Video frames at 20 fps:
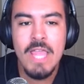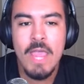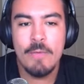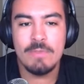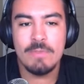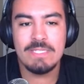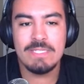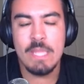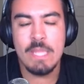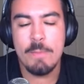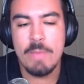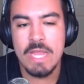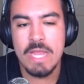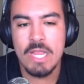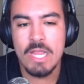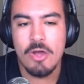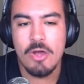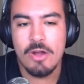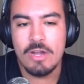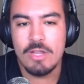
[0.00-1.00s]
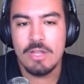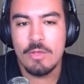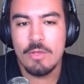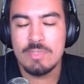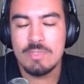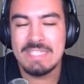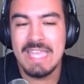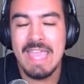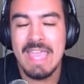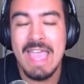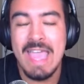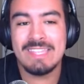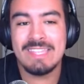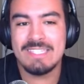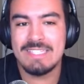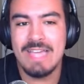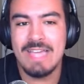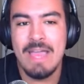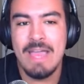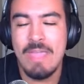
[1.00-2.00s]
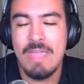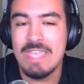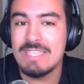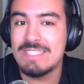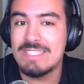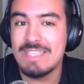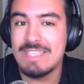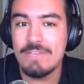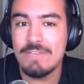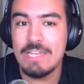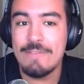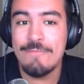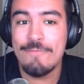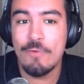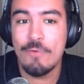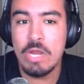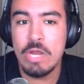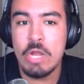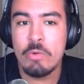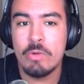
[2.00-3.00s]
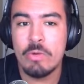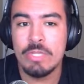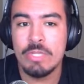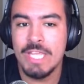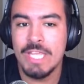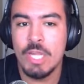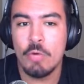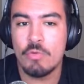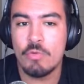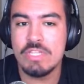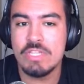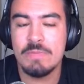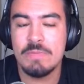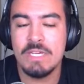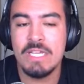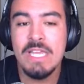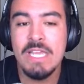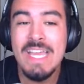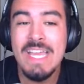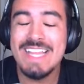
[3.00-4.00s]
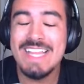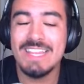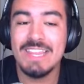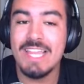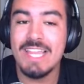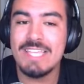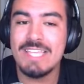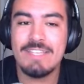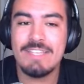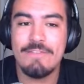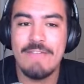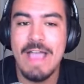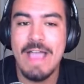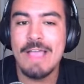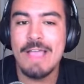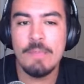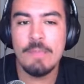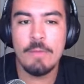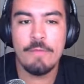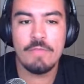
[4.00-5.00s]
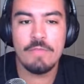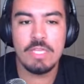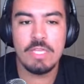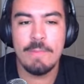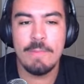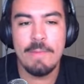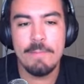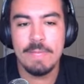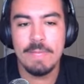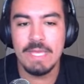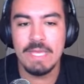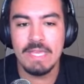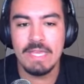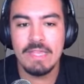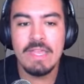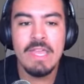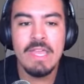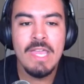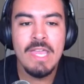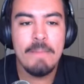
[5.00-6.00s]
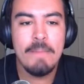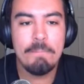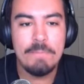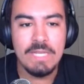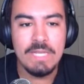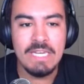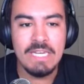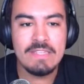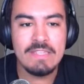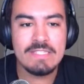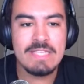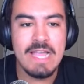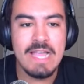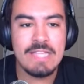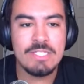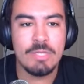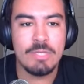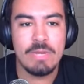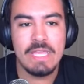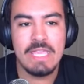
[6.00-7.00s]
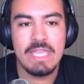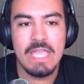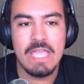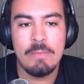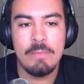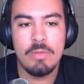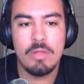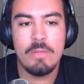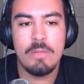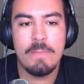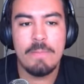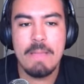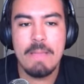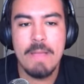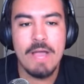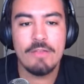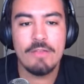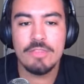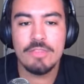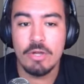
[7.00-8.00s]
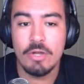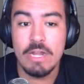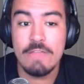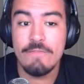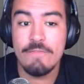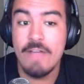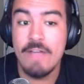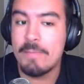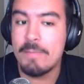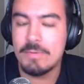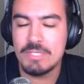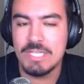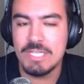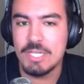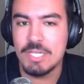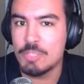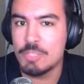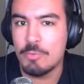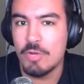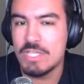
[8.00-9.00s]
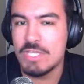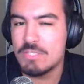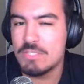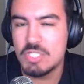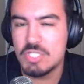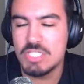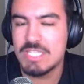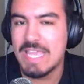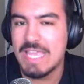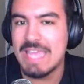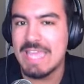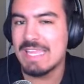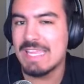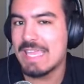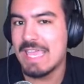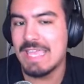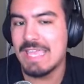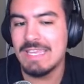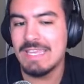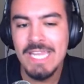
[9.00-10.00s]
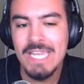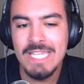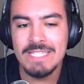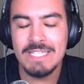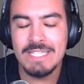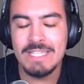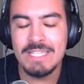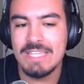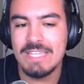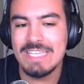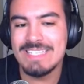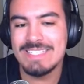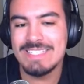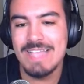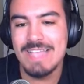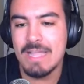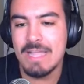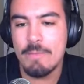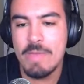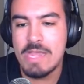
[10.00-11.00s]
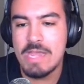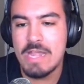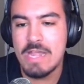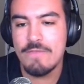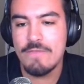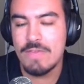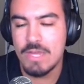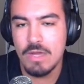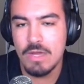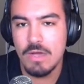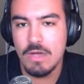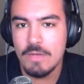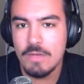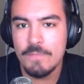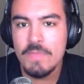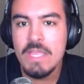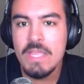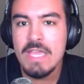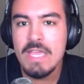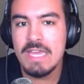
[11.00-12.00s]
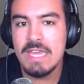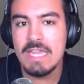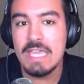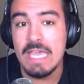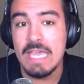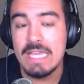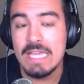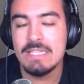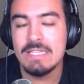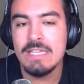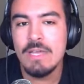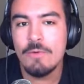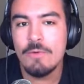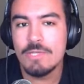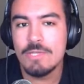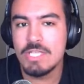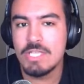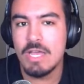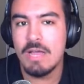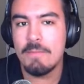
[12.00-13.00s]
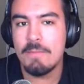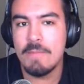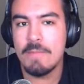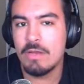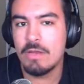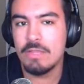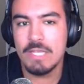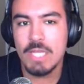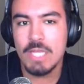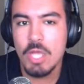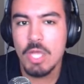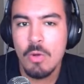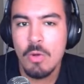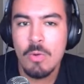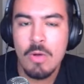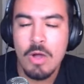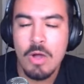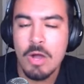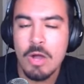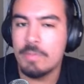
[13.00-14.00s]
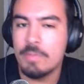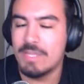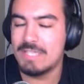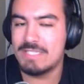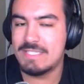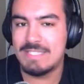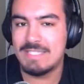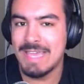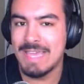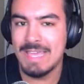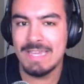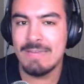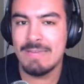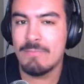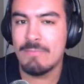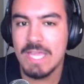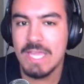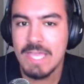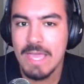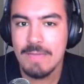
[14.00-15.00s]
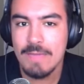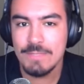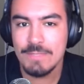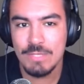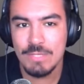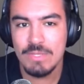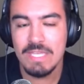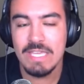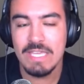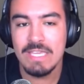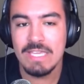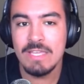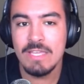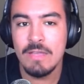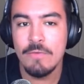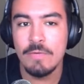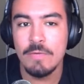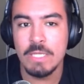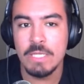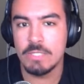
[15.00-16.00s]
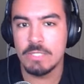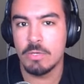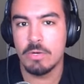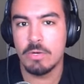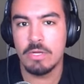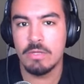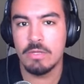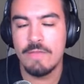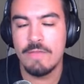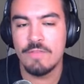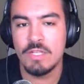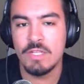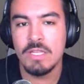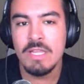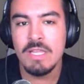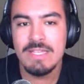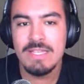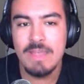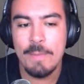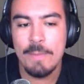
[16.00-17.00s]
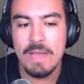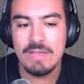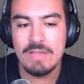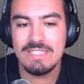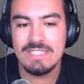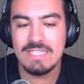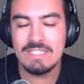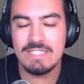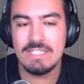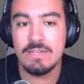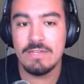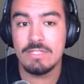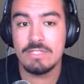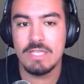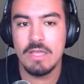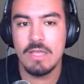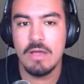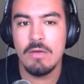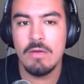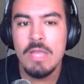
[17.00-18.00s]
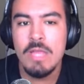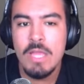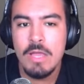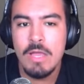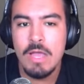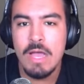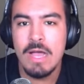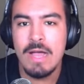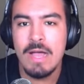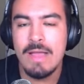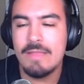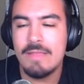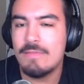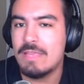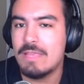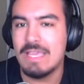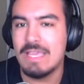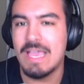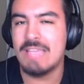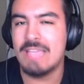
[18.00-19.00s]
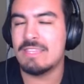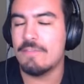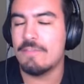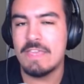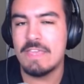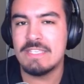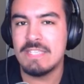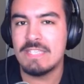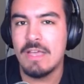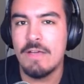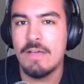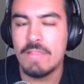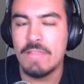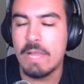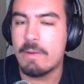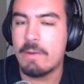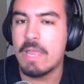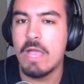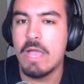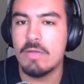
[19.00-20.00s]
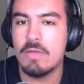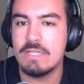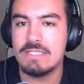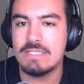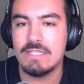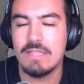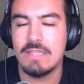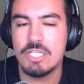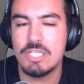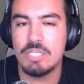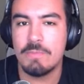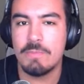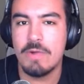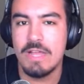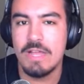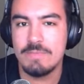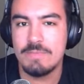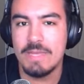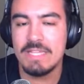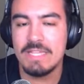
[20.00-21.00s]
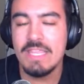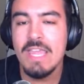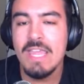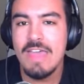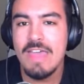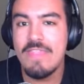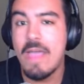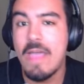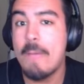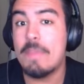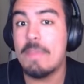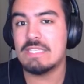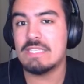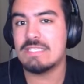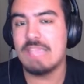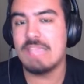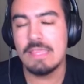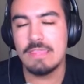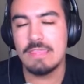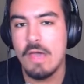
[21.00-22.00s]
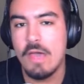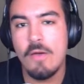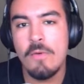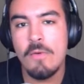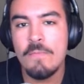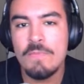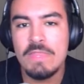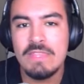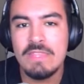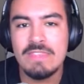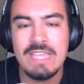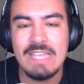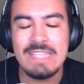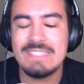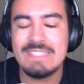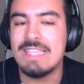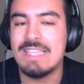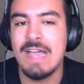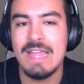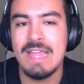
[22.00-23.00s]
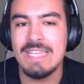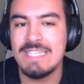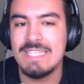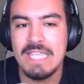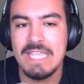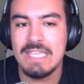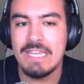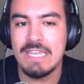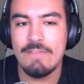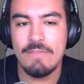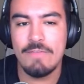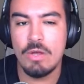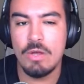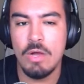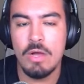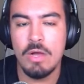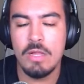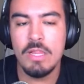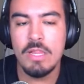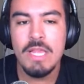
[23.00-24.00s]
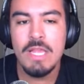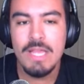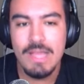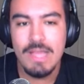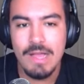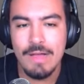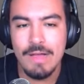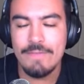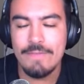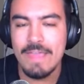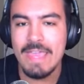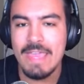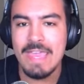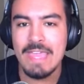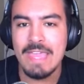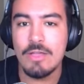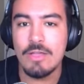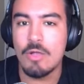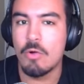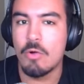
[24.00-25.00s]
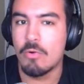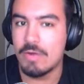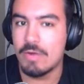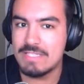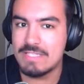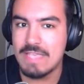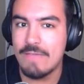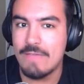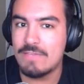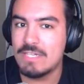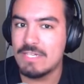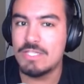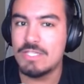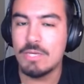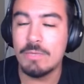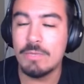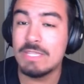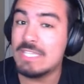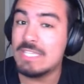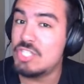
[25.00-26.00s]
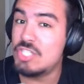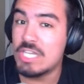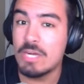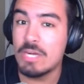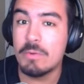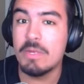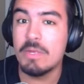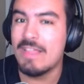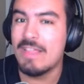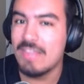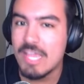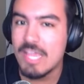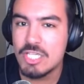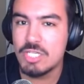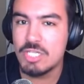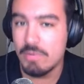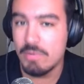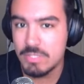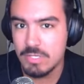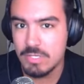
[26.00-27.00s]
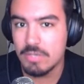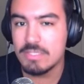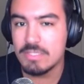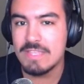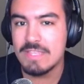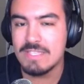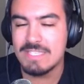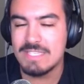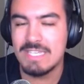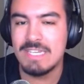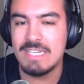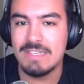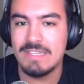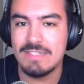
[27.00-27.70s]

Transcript: we see that Ben Cardin, who was at the time a 74-year-old charisma-less vacuum of a human being, beating this guy Tony Campbell by about 35 percentage points, which is to indicate that the thing is not competitive at all. And again, we saw Maryland go R+10 when it came to the gubernatorial level about 6 years ago at the face of Larry Hogan's election prospect. That being said, though, that's not indicative at all of a concordance having to do with the general election result in the Senate.